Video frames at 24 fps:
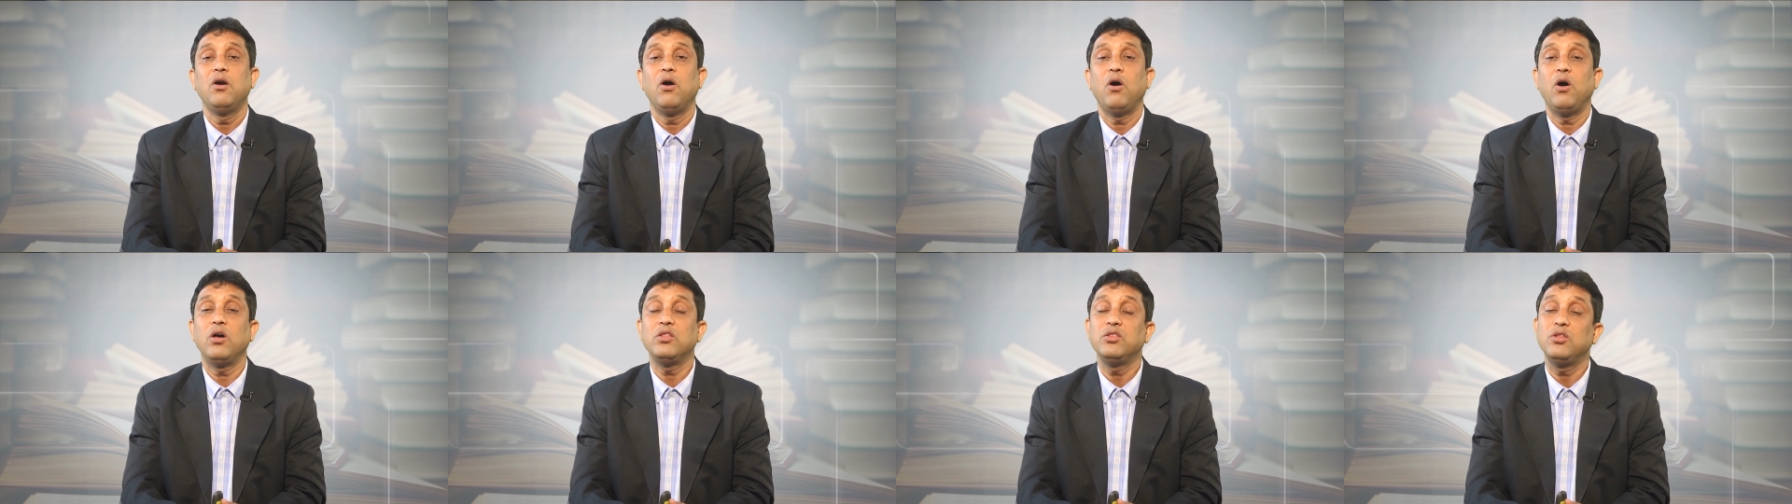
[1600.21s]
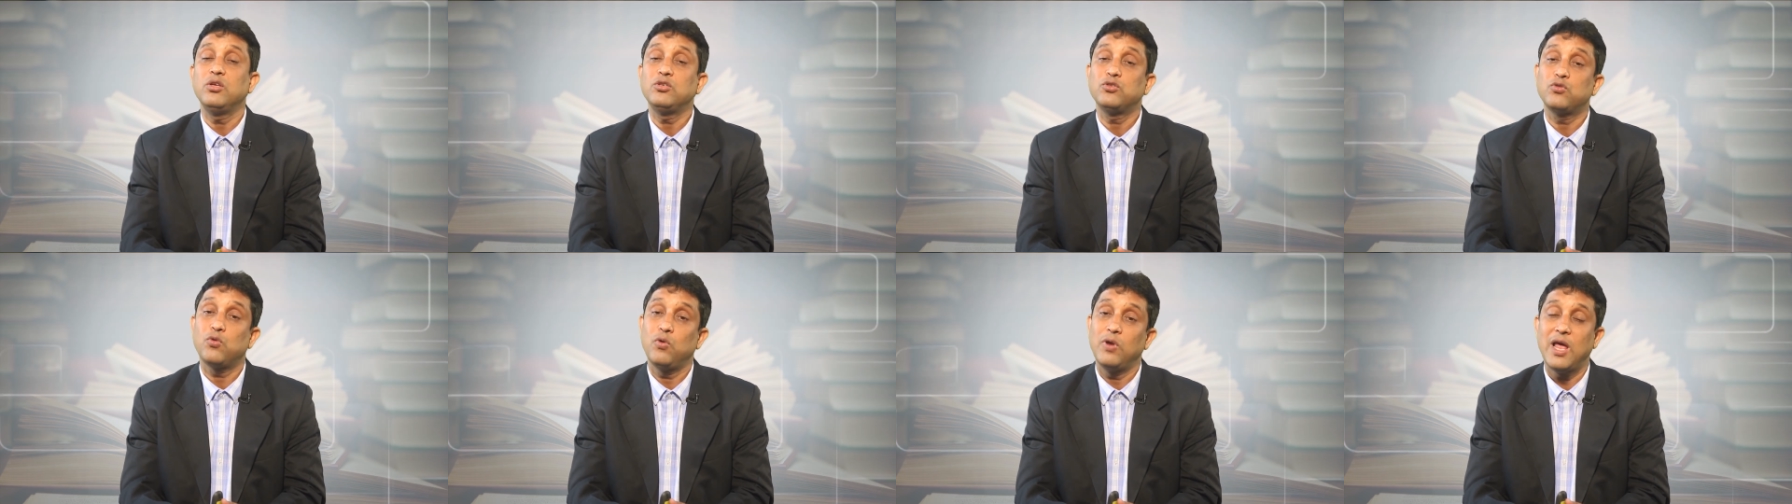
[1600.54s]
on
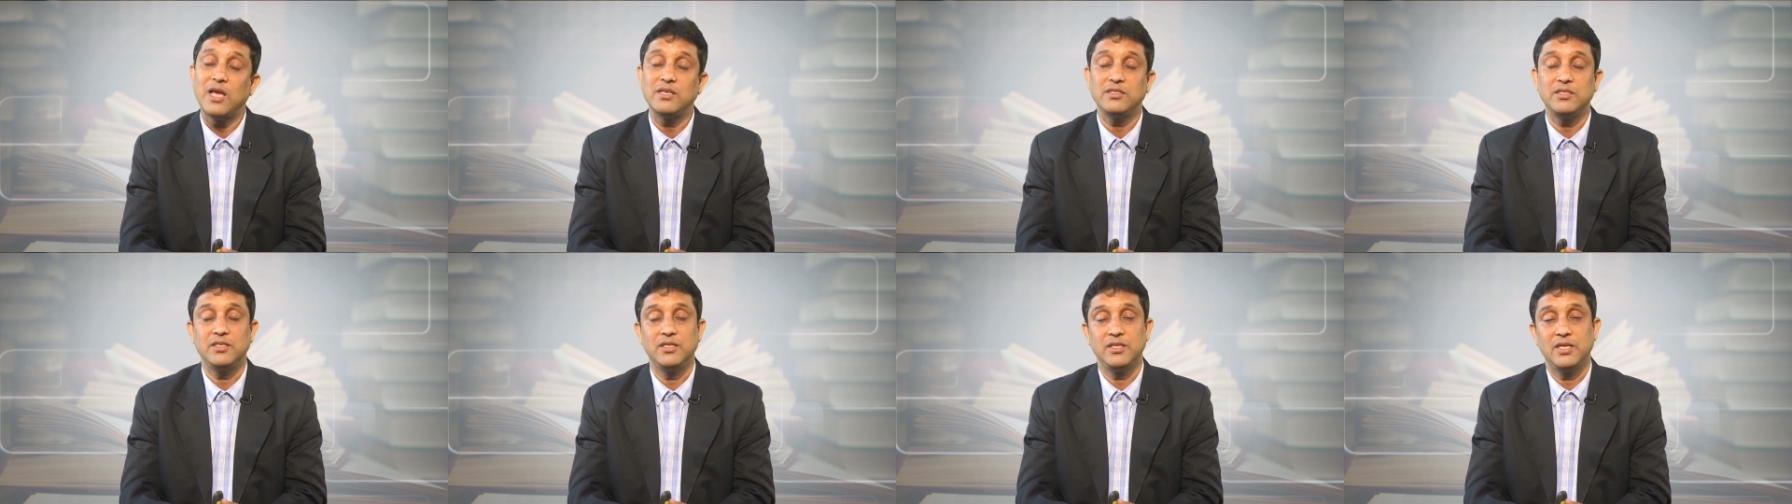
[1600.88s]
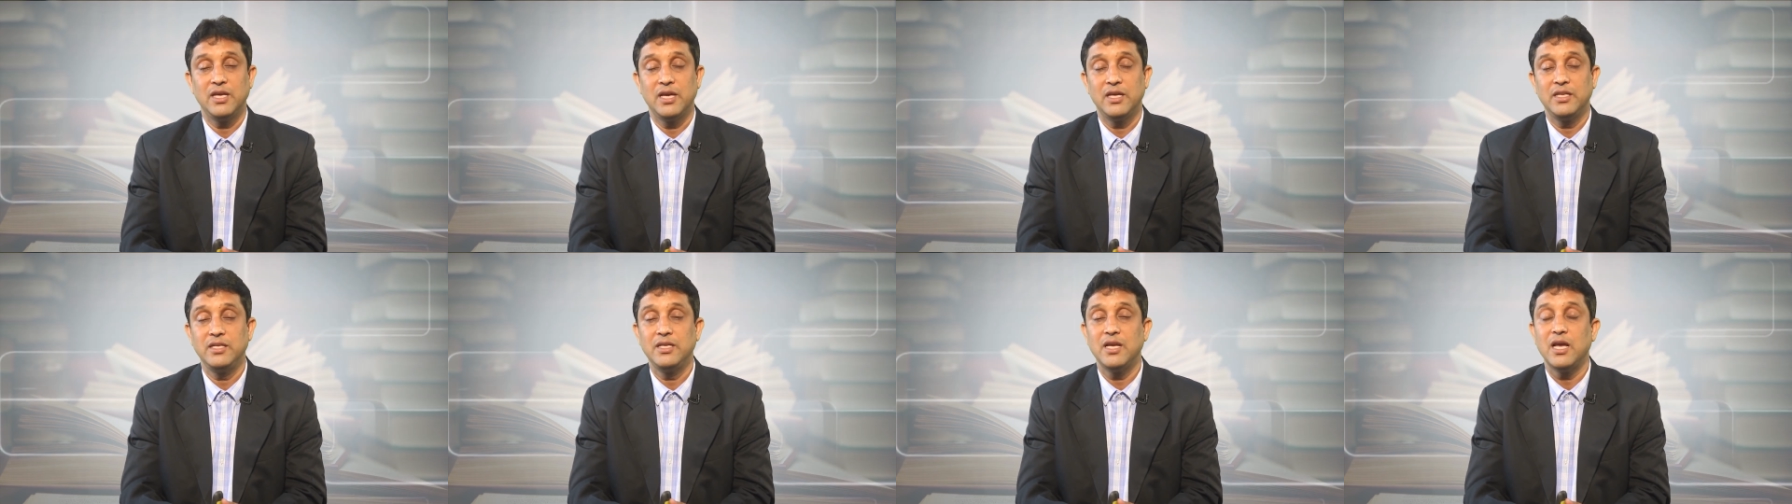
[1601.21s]
the
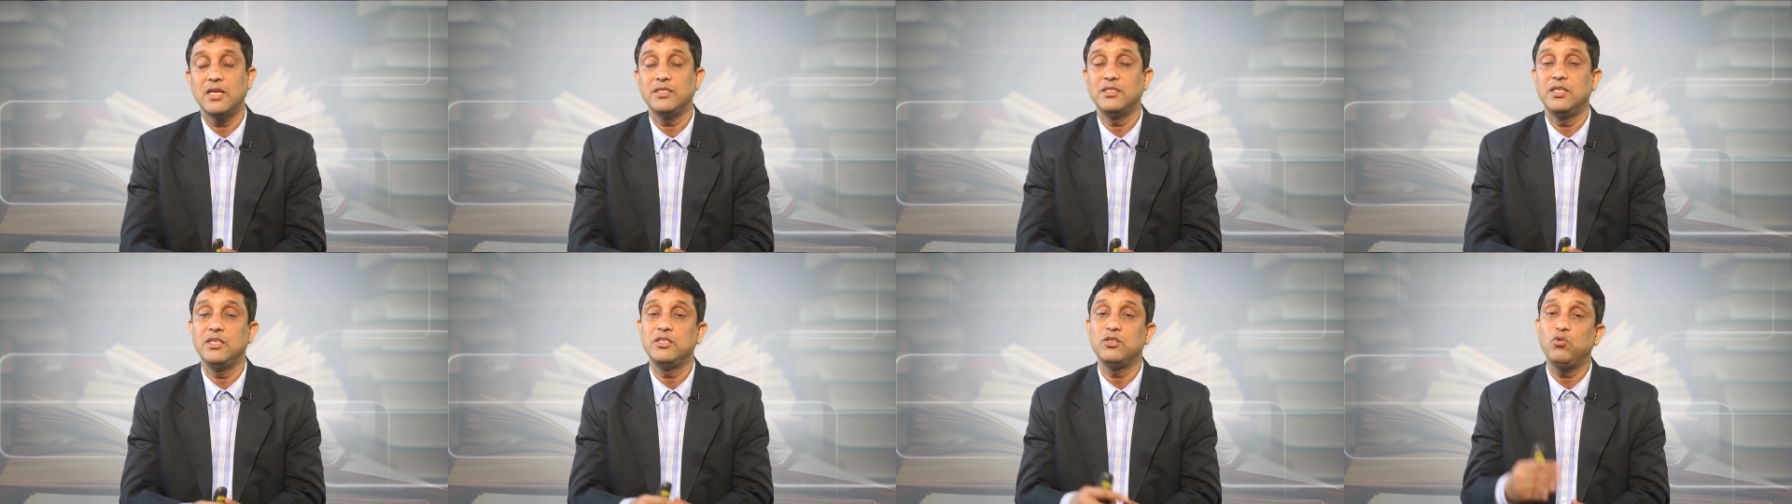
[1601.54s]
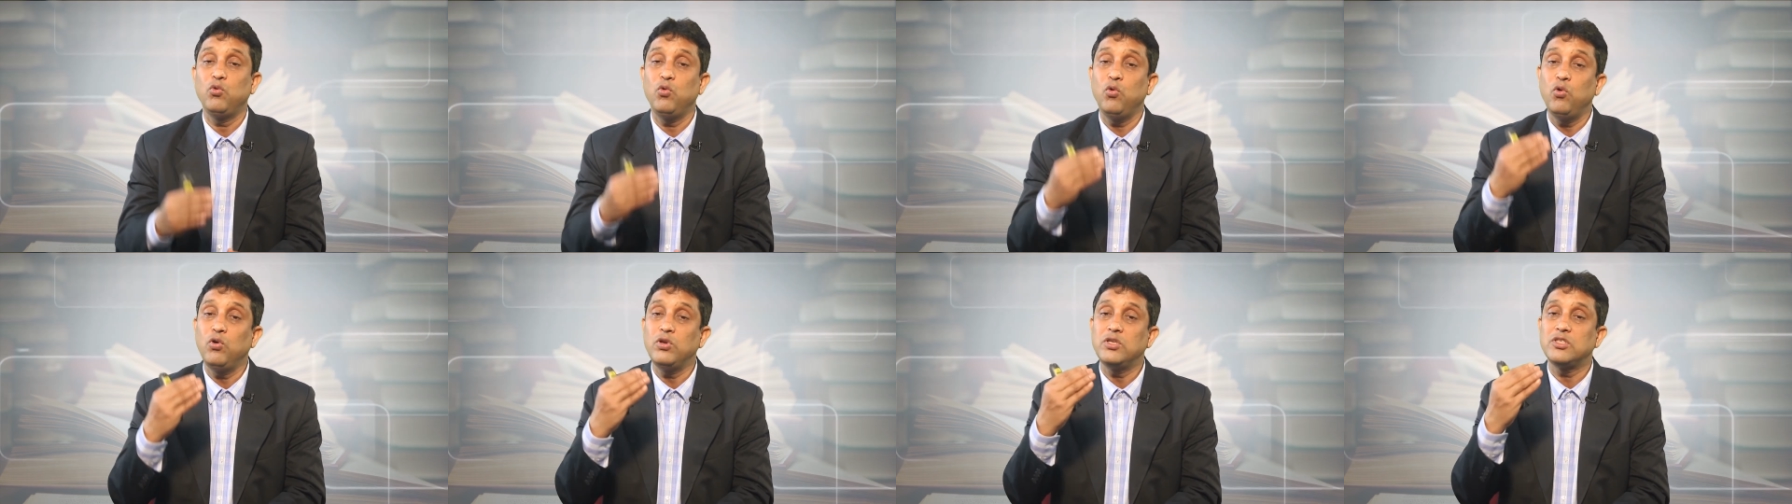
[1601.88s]
scholastic areas, these
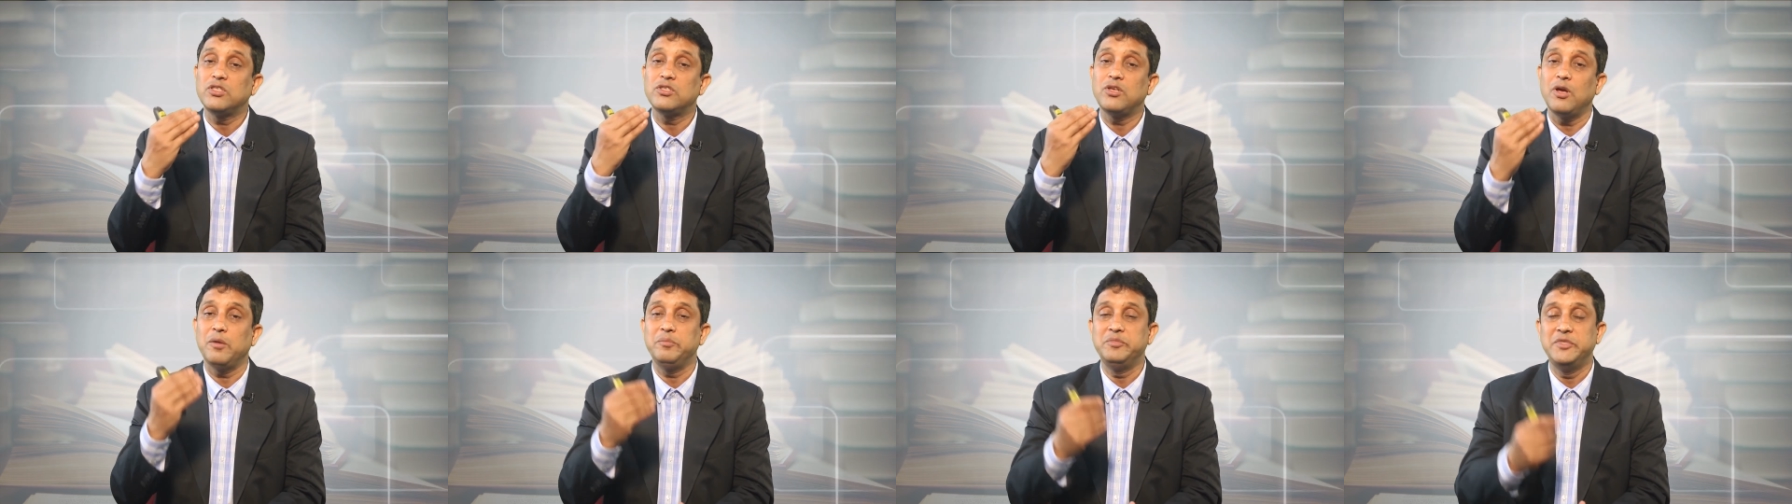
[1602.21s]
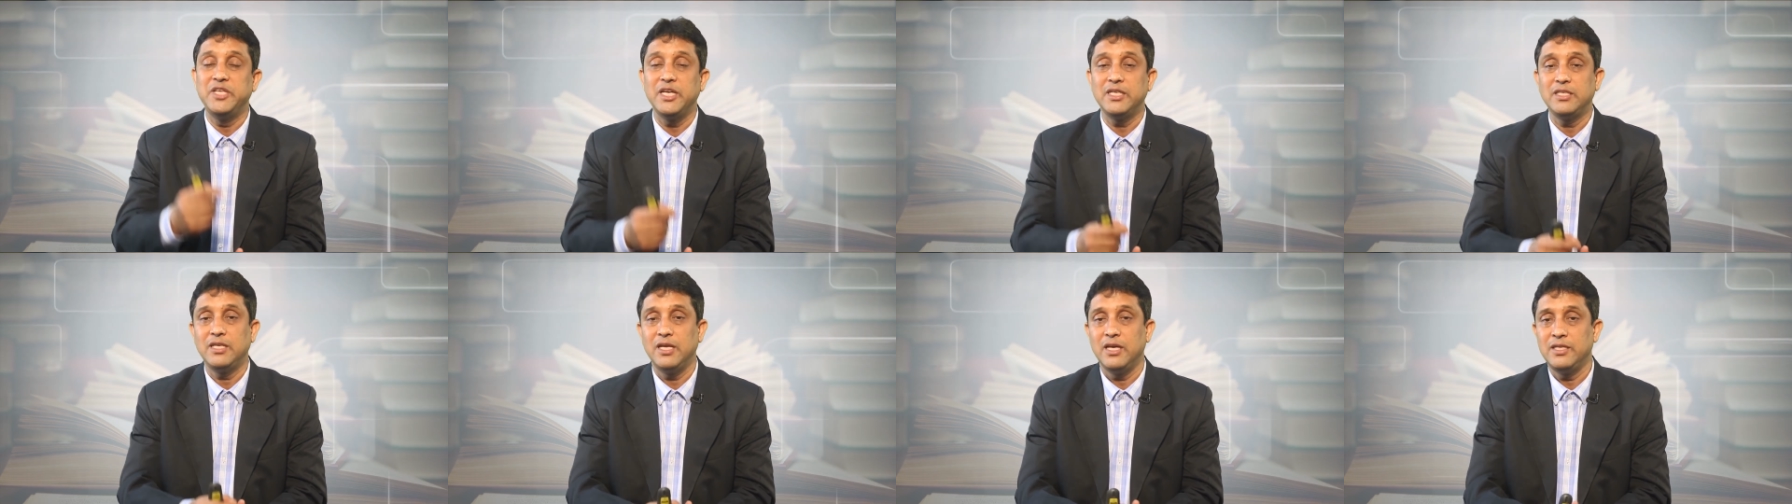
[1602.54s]
core
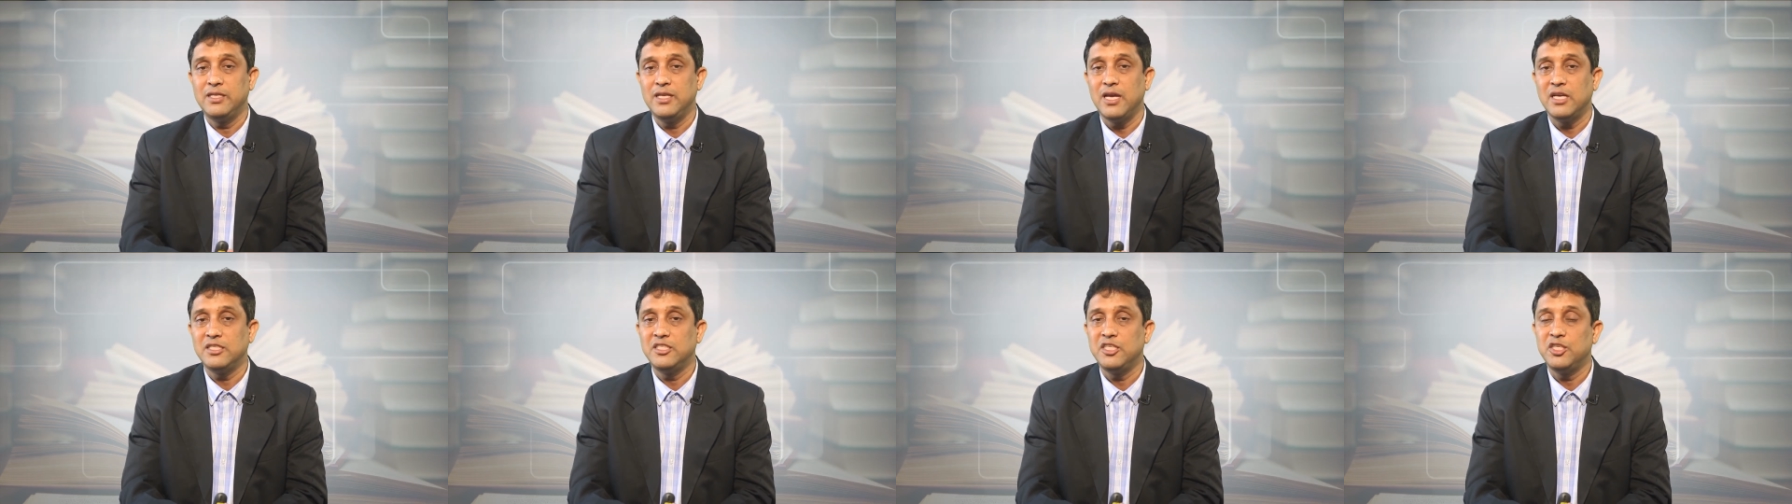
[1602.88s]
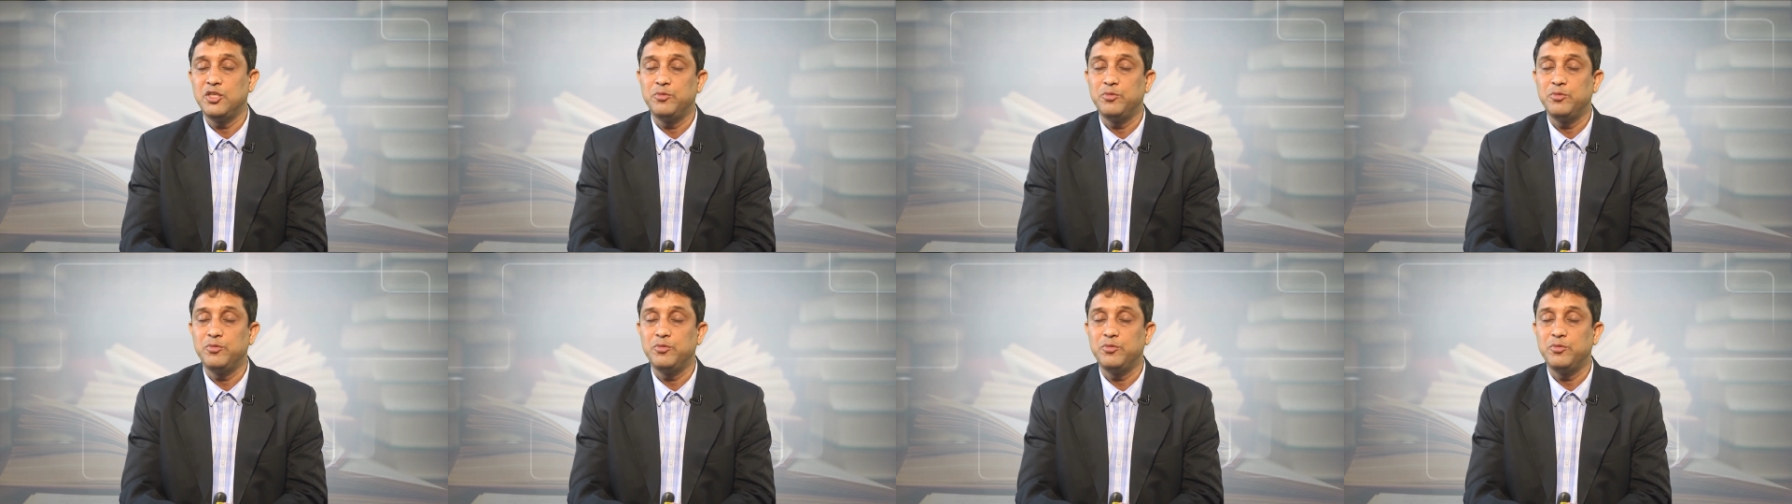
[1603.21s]
subject areas.